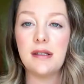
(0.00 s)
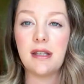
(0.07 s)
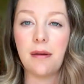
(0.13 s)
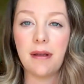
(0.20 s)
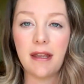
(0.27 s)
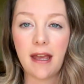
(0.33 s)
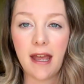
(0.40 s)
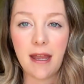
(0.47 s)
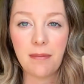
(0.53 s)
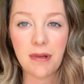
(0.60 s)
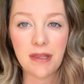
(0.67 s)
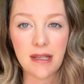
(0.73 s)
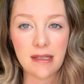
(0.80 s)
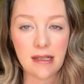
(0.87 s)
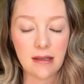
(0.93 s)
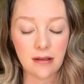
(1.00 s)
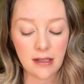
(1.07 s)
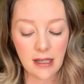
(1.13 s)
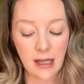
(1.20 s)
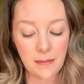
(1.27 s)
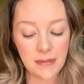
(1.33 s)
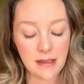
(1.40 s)
so it came with these little
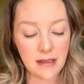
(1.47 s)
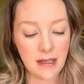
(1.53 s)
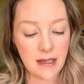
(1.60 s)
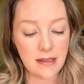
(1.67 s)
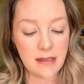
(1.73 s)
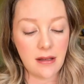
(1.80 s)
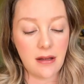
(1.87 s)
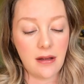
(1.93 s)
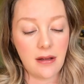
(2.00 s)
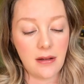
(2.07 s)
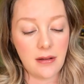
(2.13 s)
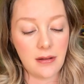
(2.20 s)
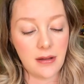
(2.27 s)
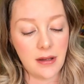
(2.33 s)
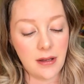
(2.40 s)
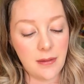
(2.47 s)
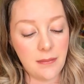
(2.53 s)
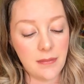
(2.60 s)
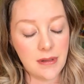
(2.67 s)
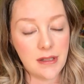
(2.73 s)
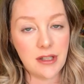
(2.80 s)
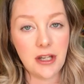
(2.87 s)
cups. These are
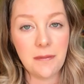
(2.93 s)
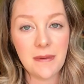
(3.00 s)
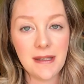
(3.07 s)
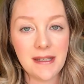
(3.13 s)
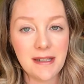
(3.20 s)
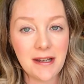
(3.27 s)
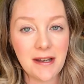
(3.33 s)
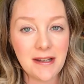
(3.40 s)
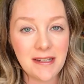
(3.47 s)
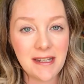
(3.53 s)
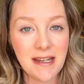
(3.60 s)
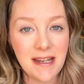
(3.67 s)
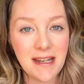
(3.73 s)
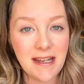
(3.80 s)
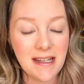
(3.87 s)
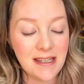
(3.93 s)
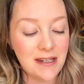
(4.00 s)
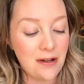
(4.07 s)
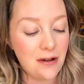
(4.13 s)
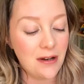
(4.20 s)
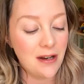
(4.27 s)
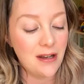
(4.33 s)
super sturdy.
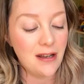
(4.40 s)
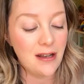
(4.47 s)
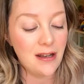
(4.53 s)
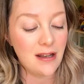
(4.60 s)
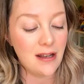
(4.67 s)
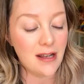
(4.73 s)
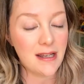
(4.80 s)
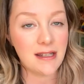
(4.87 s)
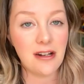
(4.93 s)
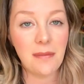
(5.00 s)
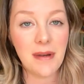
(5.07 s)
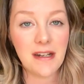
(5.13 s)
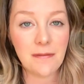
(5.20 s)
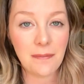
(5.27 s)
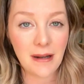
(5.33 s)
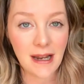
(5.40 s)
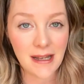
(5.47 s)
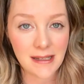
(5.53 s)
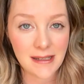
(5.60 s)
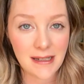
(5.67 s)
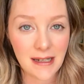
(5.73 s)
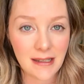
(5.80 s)
It's not made of
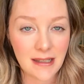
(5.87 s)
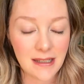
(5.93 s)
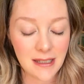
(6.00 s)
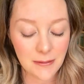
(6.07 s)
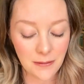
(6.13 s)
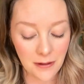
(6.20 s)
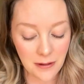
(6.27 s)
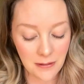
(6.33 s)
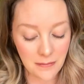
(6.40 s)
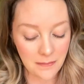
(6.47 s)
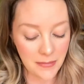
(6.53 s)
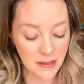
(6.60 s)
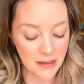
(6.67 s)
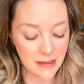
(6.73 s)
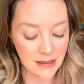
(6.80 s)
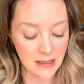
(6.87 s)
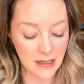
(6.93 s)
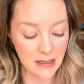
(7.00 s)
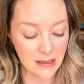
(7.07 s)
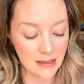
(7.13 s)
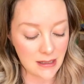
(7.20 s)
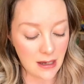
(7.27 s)
plastic, this one, but
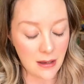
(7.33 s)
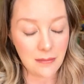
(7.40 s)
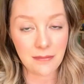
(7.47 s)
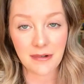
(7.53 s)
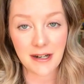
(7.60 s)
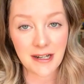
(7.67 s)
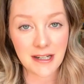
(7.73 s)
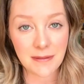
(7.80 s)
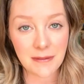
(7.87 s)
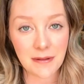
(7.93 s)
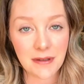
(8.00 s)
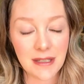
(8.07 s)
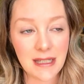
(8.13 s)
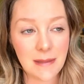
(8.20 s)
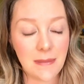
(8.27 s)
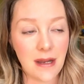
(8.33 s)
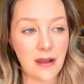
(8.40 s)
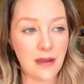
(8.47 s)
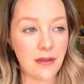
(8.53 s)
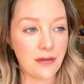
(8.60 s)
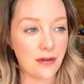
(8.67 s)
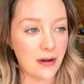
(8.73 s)
it's unbreakable. This has
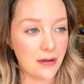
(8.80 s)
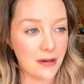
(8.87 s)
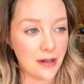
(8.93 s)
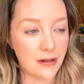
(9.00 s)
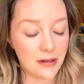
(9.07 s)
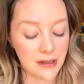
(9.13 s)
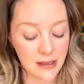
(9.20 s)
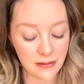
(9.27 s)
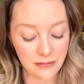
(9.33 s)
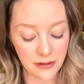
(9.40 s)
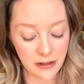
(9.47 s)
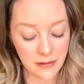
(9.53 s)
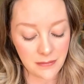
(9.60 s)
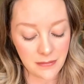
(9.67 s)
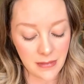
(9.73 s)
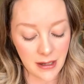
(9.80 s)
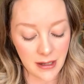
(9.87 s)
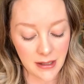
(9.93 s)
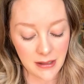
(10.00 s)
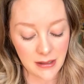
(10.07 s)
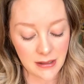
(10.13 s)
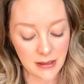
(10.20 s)
been thrown across the room
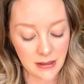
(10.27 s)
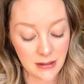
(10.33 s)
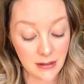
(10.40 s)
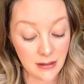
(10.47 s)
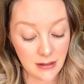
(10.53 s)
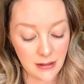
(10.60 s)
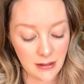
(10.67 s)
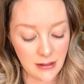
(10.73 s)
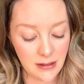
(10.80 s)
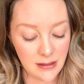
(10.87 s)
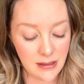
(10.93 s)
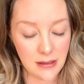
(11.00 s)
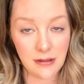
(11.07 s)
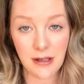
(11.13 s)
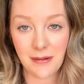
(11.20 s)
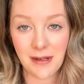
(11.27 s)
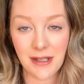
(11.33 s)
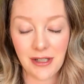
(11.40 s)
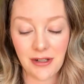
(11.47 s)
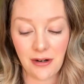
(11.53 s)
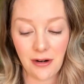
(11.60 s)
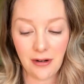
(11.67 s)
and still going
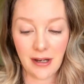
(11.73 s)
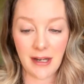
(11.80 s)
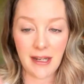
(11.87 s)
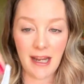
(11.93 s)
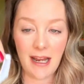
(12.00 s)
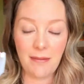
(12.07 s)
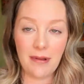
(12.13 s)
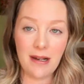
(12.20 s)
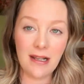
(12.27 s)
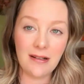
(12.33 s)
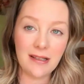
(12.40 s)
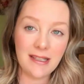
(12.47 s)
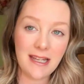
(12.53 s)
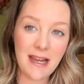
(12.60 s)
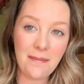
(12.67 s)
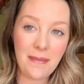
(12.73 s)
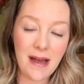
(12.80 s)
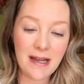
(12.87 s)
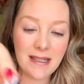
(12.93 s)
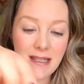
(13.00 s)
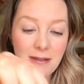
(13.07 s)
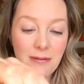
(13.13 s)
strong. And it came with little tea
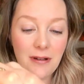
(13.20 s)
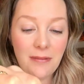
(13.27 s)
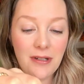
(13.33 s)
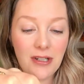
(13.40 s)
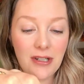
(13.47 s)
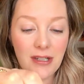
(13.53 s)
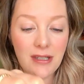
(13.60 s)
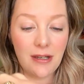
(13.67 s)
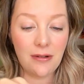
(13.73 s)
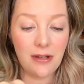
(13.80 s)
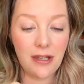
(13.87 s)
bags as well, which is just so